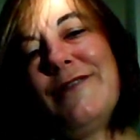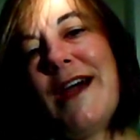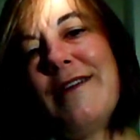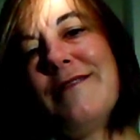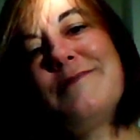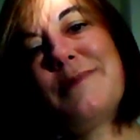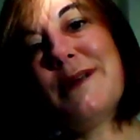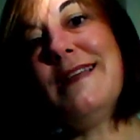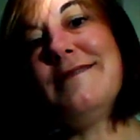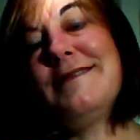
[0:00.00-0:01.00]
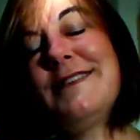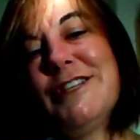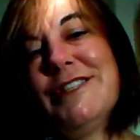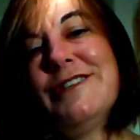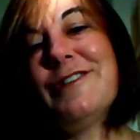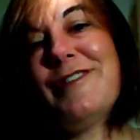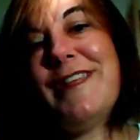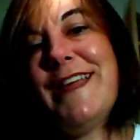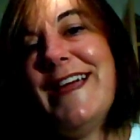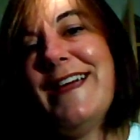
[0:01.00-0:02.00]
You've got a pretty good
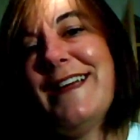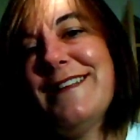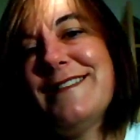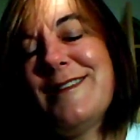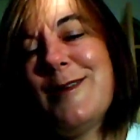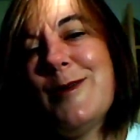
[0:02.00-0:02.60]
earthy hand.